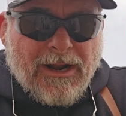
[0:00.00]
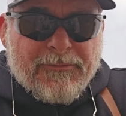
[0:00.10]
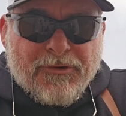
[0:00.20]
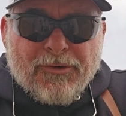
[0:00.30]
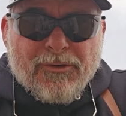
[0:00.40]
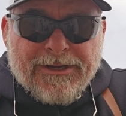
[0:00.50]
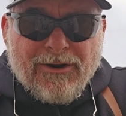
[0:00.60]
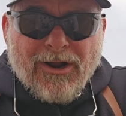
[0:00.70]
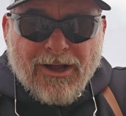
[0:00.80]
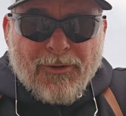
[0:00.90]
I'm sure you'll
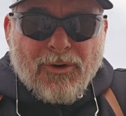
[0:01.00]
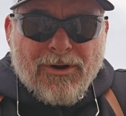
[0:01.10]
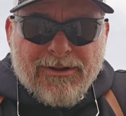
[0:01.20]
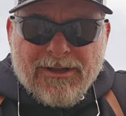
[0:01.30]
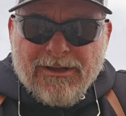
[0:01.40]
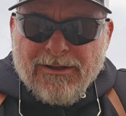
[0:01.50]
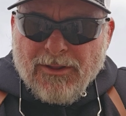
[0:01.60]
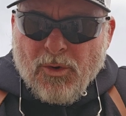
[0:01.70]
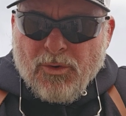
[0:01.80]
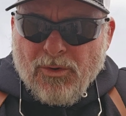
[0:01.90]
hear other
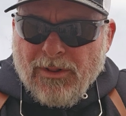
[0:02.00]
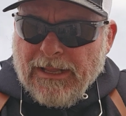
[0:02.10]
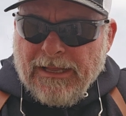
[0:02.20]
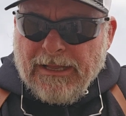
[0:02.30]
local